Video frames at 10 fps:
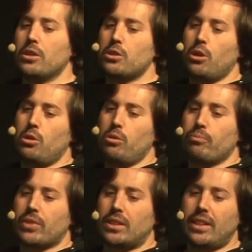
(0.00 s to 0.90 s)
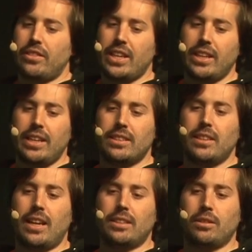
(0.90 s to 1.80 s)
So the thing is
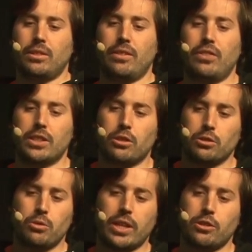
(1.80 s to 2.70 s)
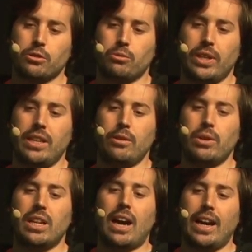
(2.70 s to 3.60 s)
that the first constructions really
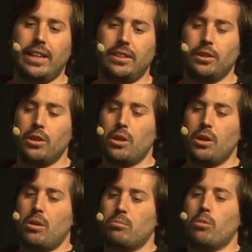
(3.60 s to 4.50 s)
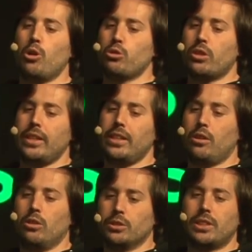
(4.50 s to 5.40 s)
relied mostly
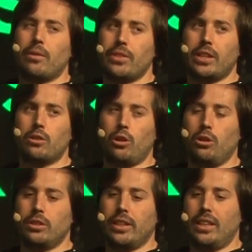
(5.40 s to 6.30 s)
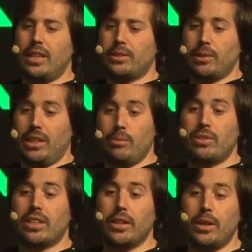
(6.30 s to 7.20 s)
on something called
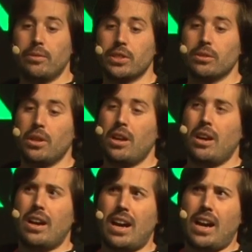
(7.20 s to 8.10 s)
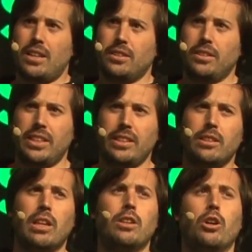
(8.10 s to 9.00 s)
elliptic curves and
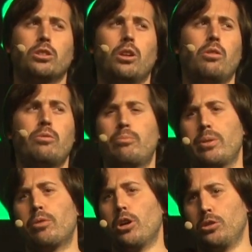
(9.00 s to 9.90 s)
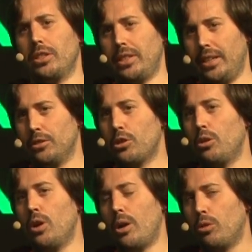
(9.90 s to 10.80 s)
needed a lot of pre-processing.
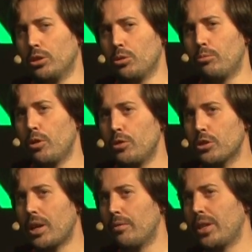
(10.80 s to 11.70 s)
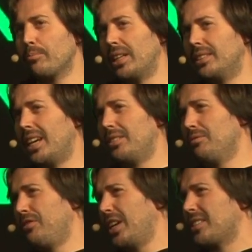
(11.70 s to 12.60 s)
So I want to prove you something, but
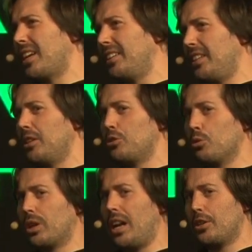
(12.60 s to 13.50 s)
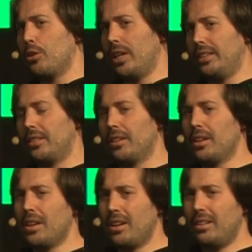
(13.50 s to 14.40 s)
then first I needed to calculate
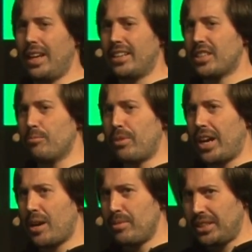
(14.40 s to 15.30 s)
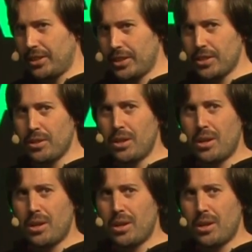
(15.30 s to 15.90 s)
like some parameters.